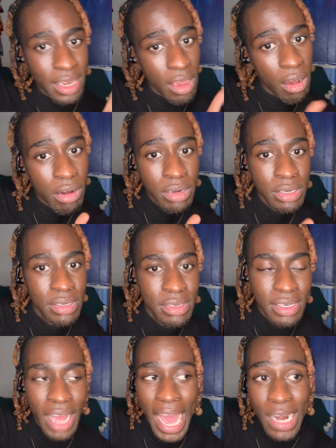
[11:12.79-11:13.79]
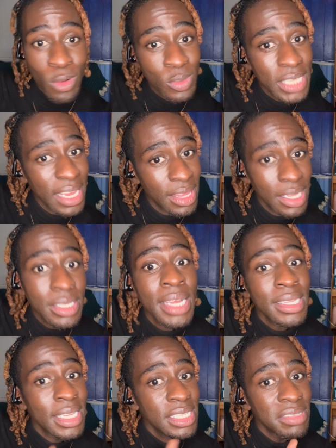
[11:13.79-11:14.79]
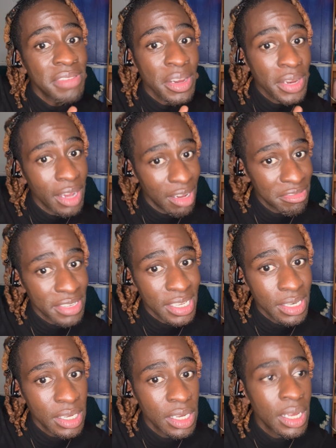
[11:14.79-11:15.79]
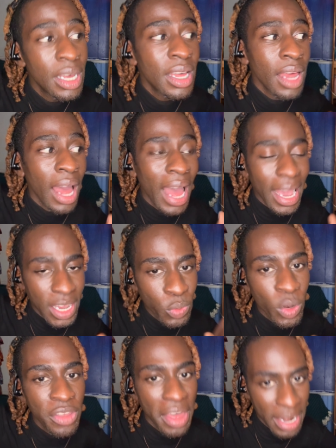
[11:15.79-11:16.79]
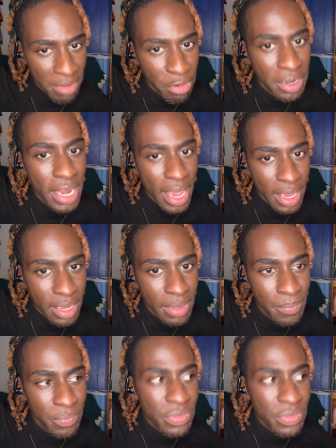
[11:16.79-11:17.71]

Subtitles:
and y'all, I don't say things like this very often. I could wear that every day.